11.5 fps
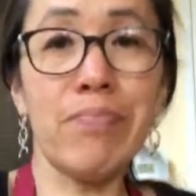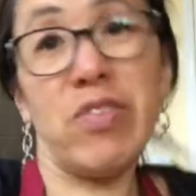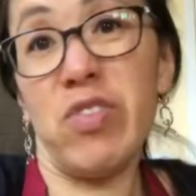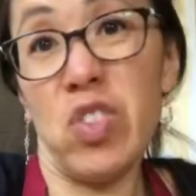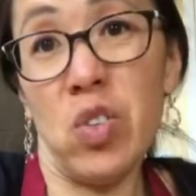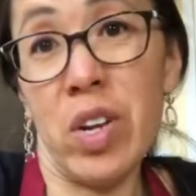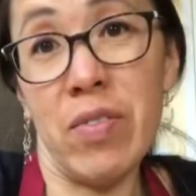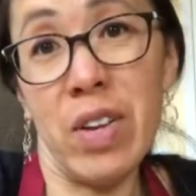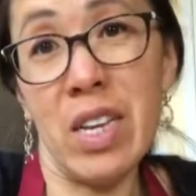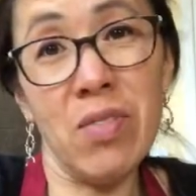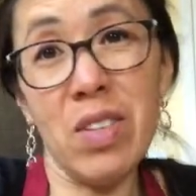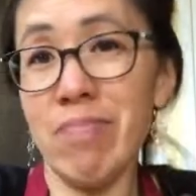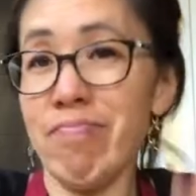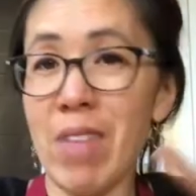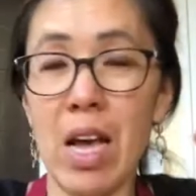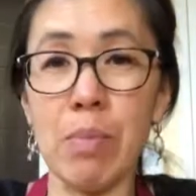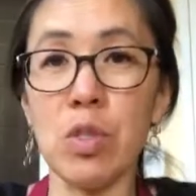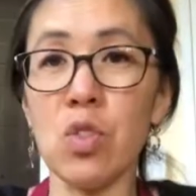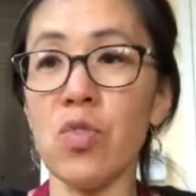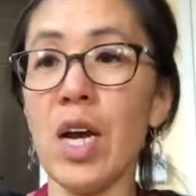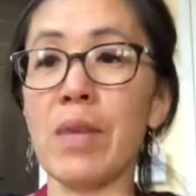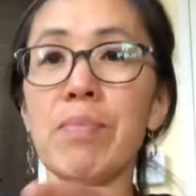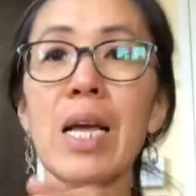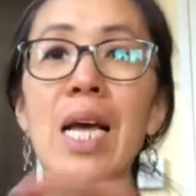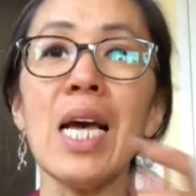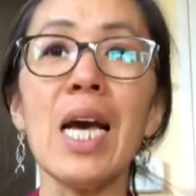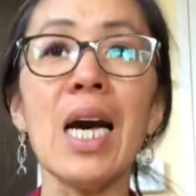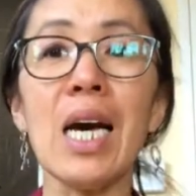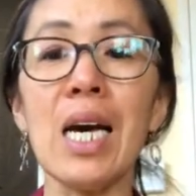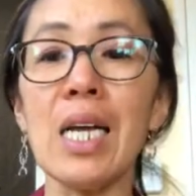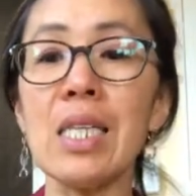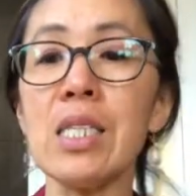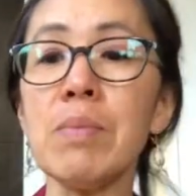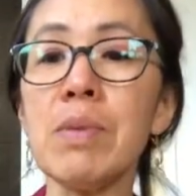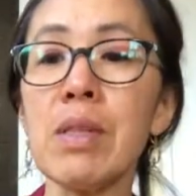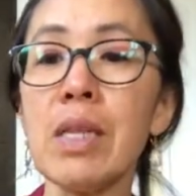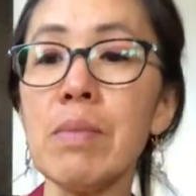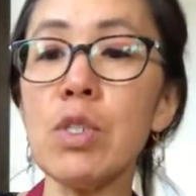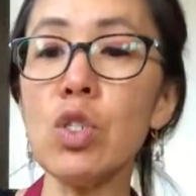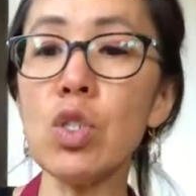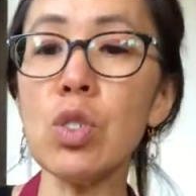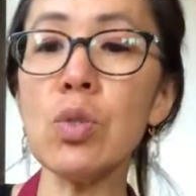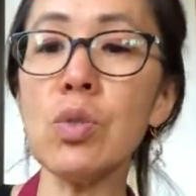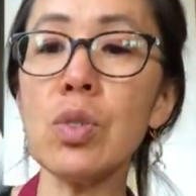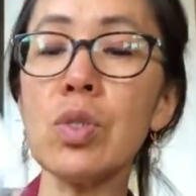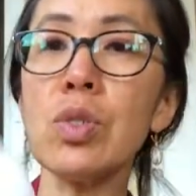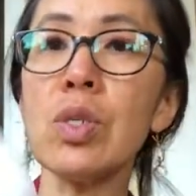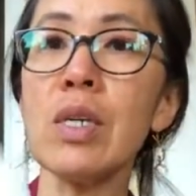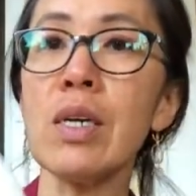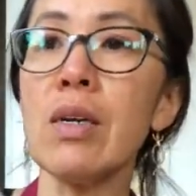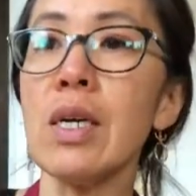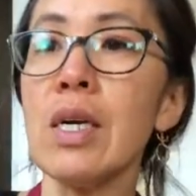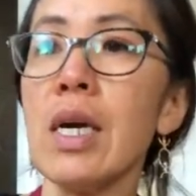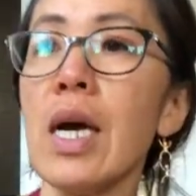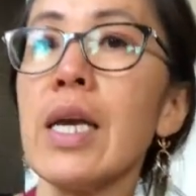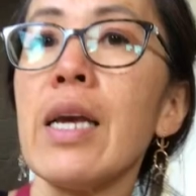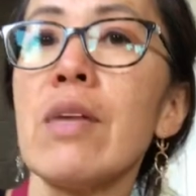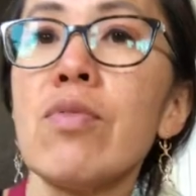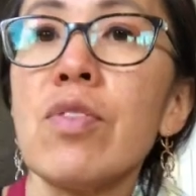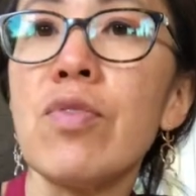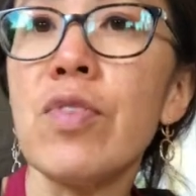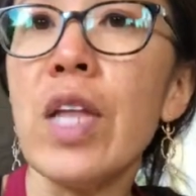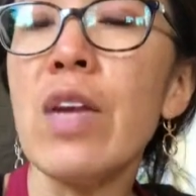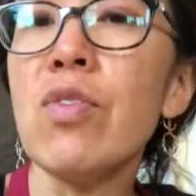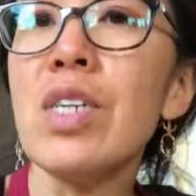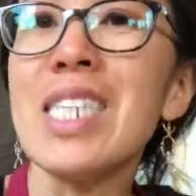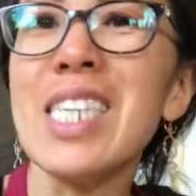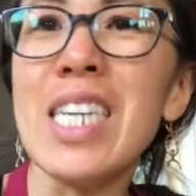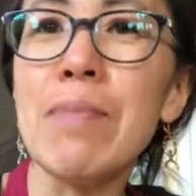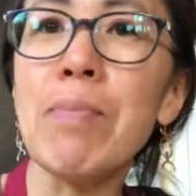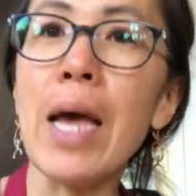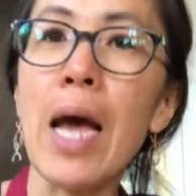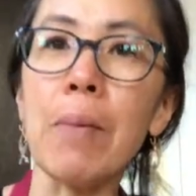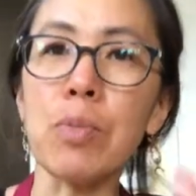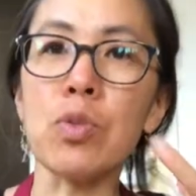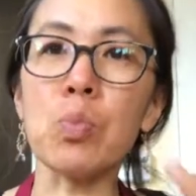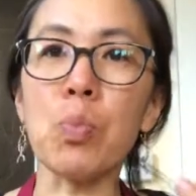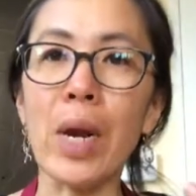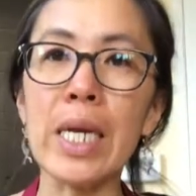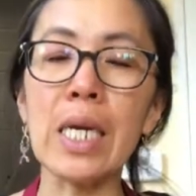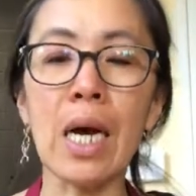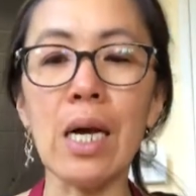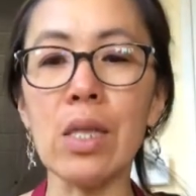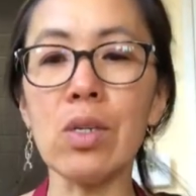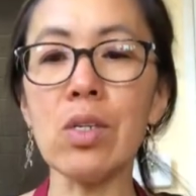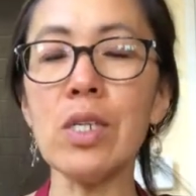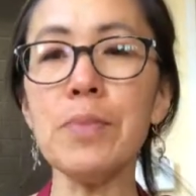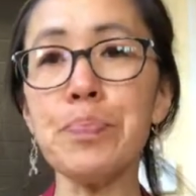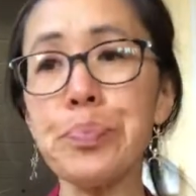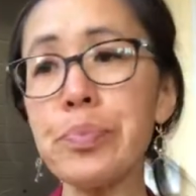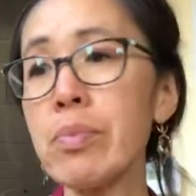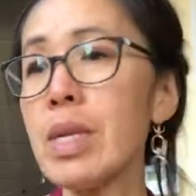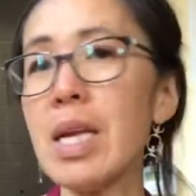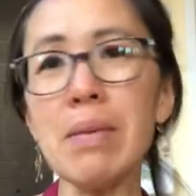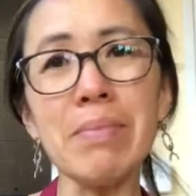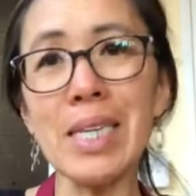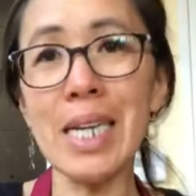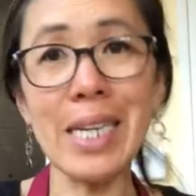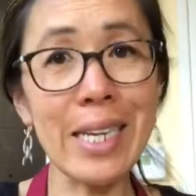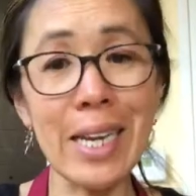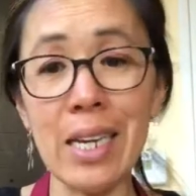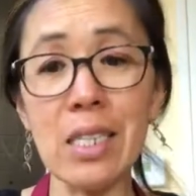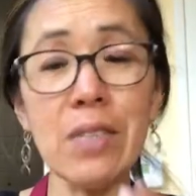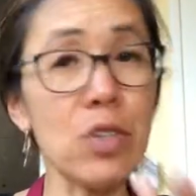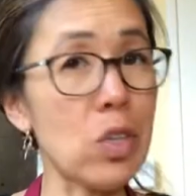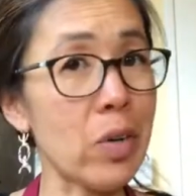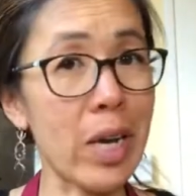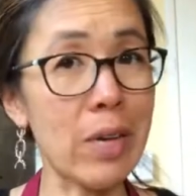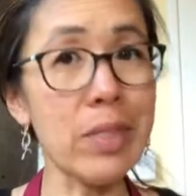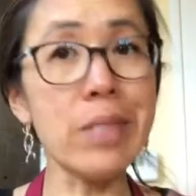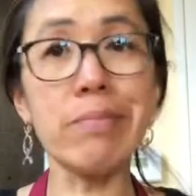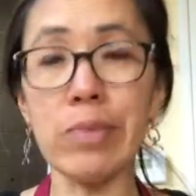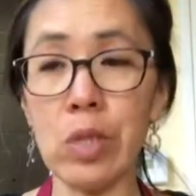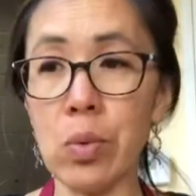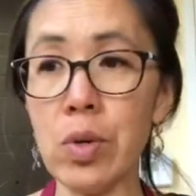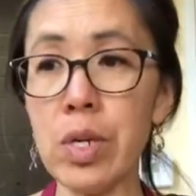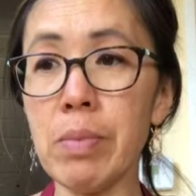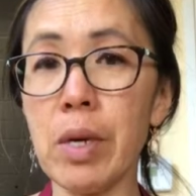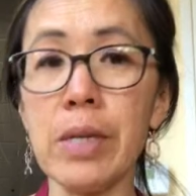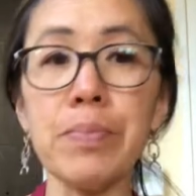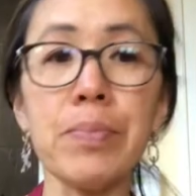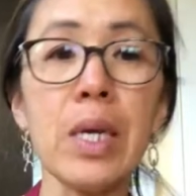If you don't have any of it, apple's fine. A little bit of lemon juice, again for flavor and to keep the apples bright colored. But again, if you don't have it, don't worry about it.